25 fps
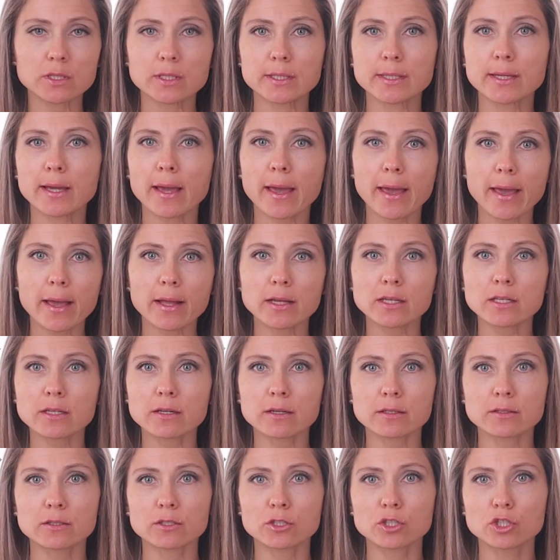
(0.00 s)
like any
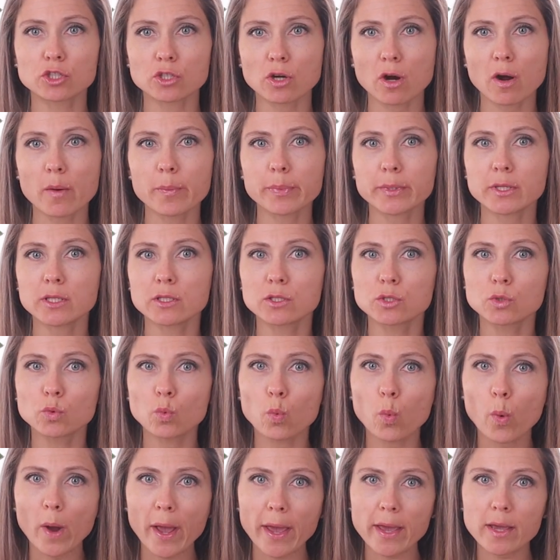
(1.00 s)
other job, is
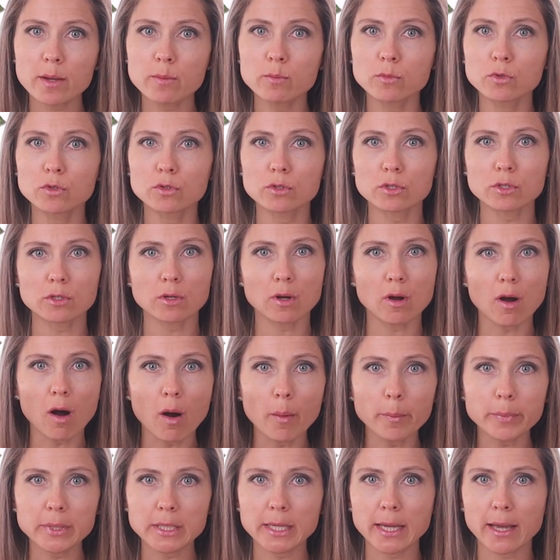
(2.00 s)
way more
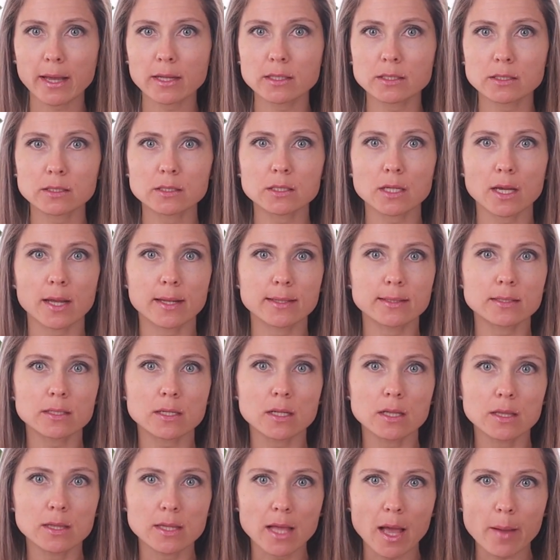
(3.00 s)
complicated and
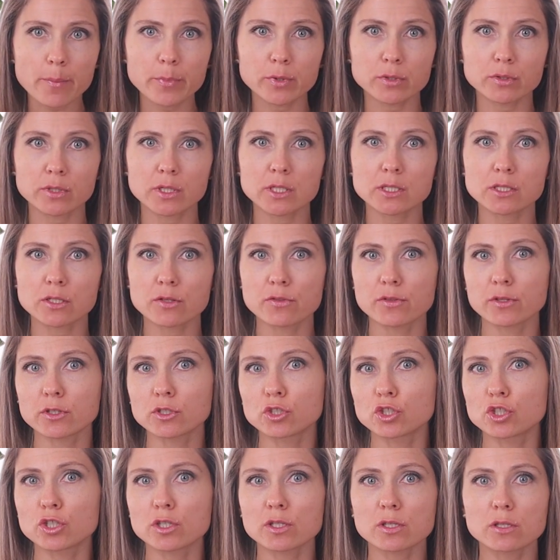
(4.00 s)
elaborate
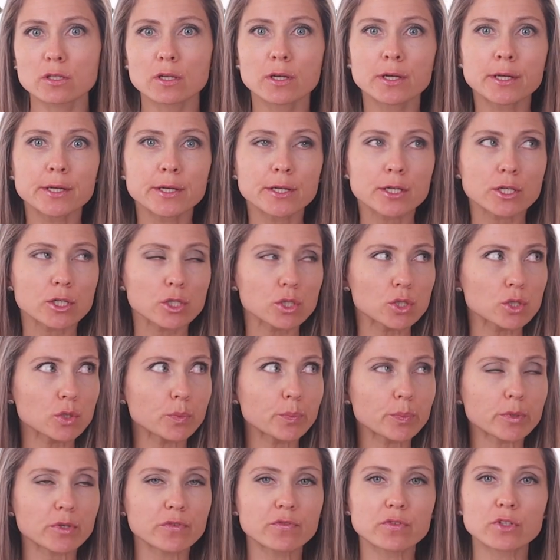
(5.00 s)
than just
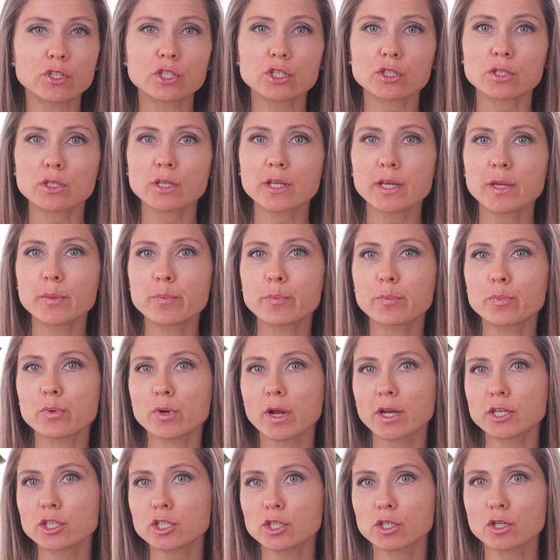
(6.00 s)
superficial
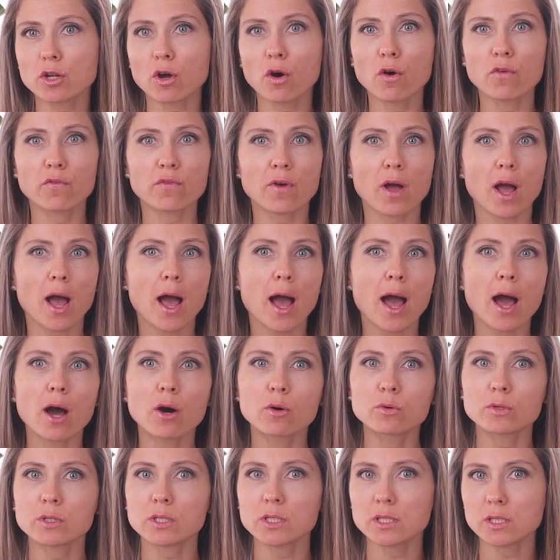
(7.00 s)
impression of
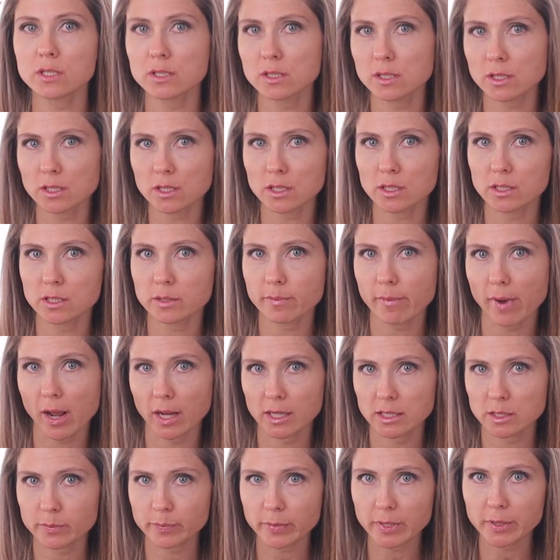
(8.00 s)
how easy it
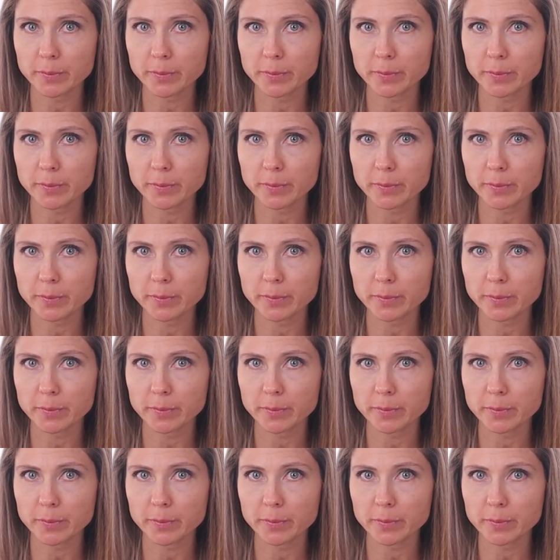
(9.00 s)
might